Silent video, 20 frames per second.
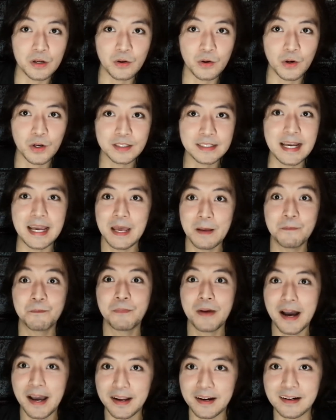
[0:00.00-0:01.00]
or the
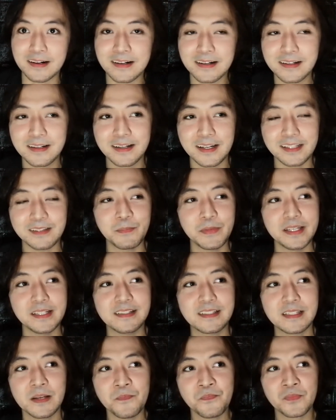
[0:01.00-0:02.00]
empire. It
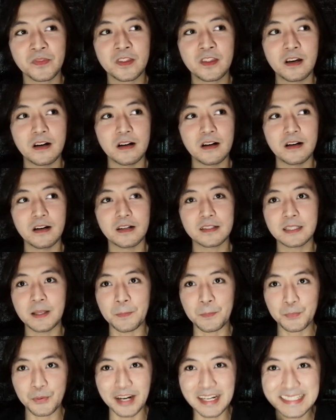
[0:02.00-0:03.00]
means
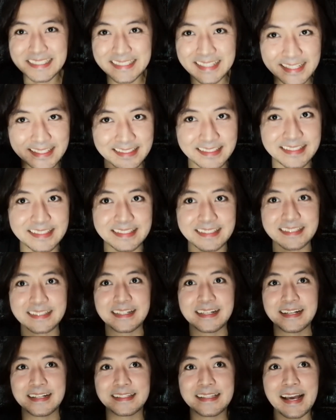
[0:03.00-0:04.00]
the presence
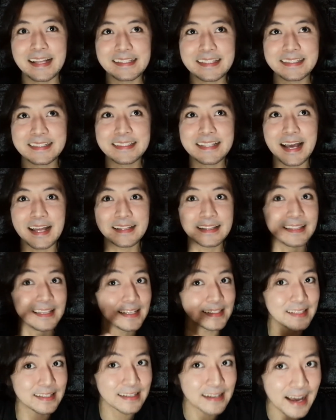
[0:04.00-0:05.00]
that is not
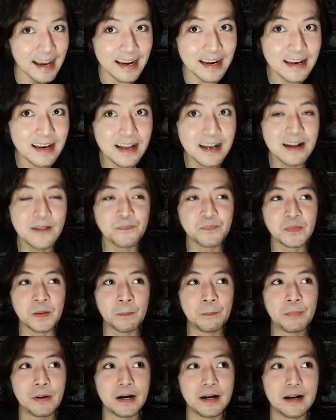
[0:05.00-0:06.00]
literal,
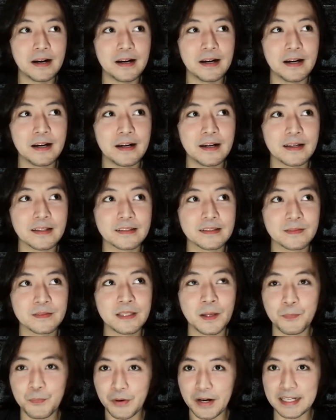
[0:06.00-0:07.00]
but
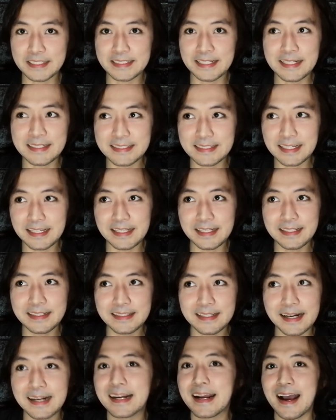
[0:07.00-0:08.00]
the presence in
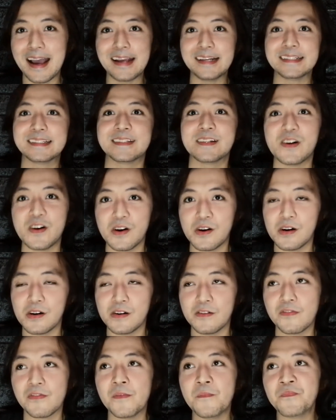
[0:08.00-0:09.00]
the guise
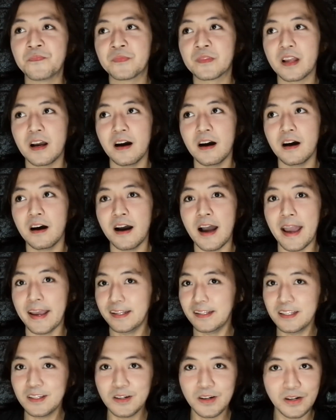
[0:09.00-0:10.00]
of
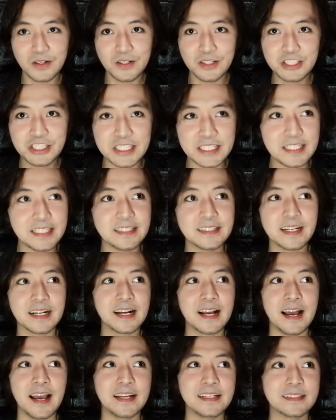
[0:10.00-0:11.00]
ideology, in the
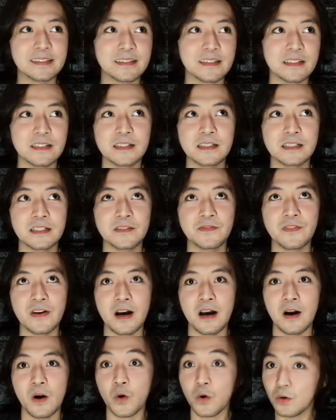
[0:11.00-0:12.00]
guise of
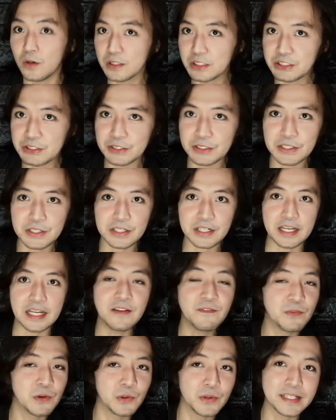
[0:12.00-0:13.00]
culture,
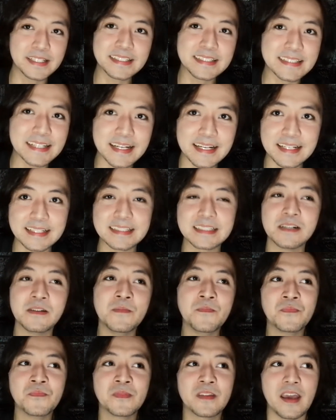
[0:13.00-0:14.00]
influences,
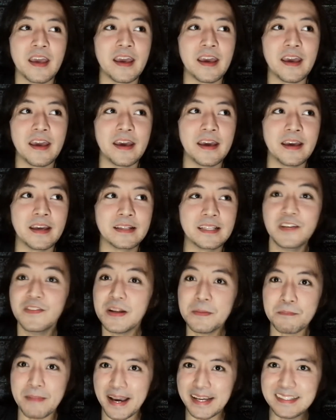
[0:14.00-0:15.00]
and
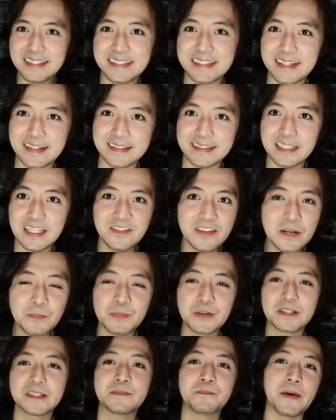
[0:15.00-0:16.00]
even mindsets, even
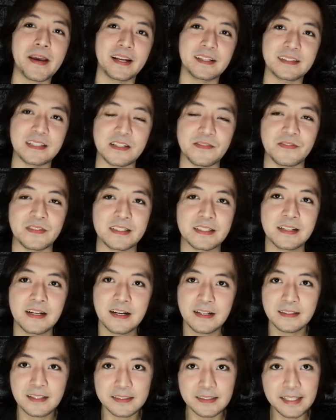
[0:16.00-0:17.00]
perspectives.
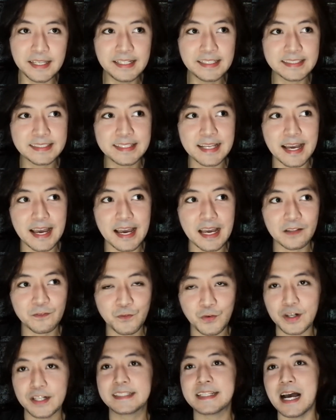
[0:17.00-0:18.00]
The things that,
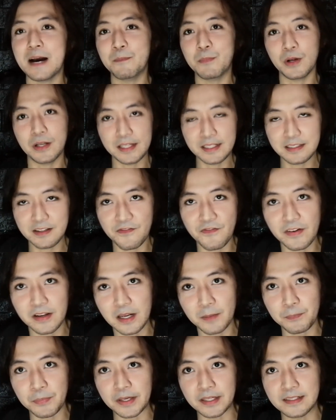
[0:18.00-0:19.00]
for example, in the
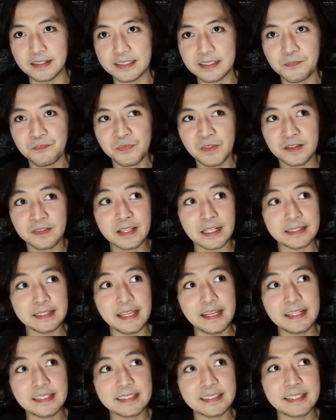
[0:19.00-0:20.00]
Philippines, the
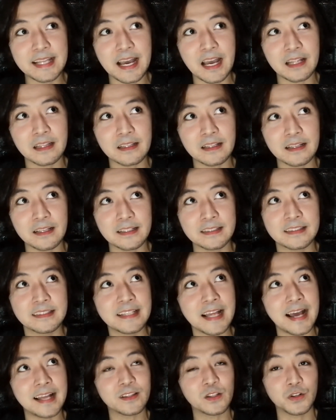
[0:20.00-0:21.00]
things that is
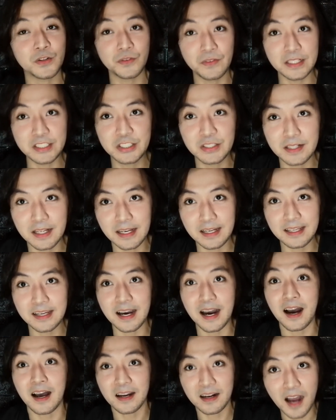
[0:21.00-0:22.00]
not originally
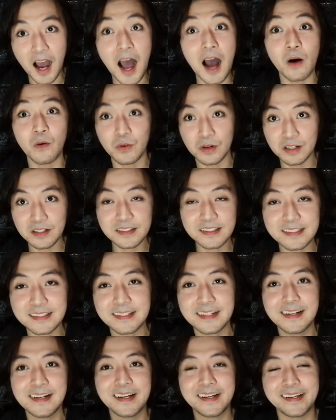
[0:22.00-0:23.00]
ours
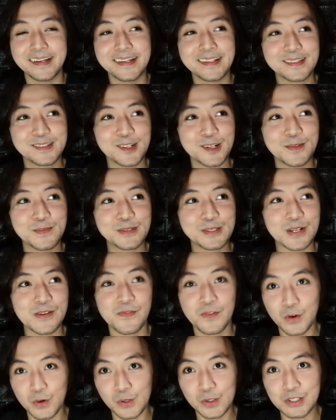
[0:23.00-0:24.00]
in terms
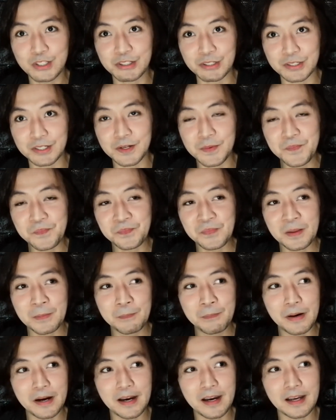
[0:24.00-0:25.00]
of culture,
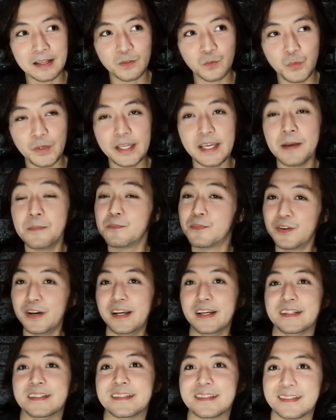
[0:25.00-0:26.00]
but we
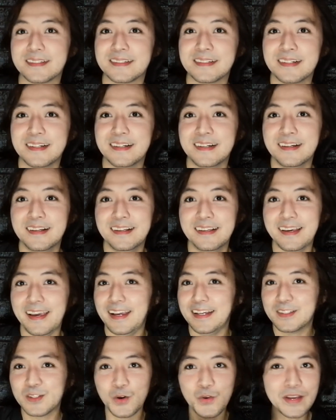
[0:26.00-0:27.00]
embraced.
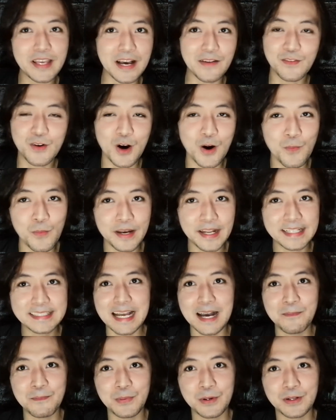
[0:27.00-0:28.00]
Okay, so we have common
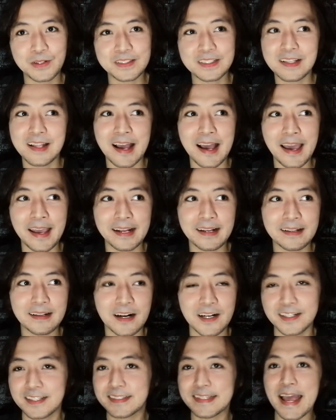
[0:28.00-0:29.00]
examples like
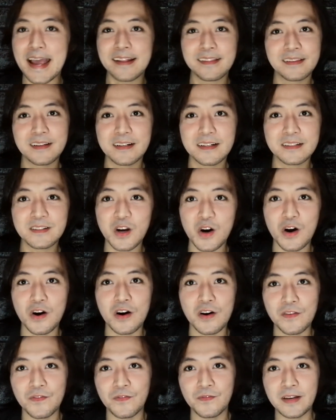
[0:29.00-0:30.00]
our standard
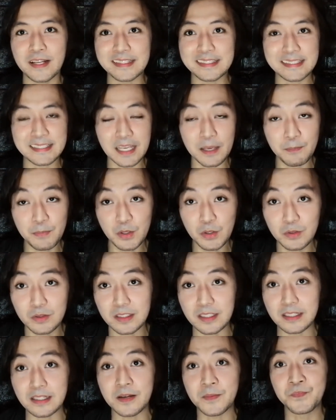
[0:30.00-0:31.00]
of, let's say,
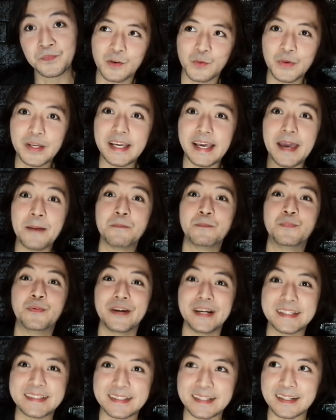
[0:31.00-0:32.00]
beauty, or we
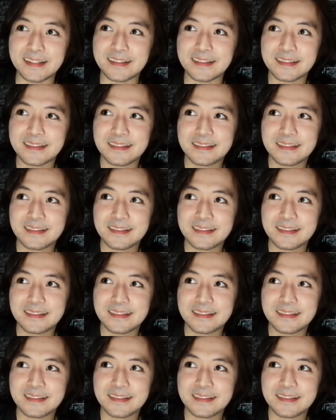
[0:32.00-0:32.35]
embrace it.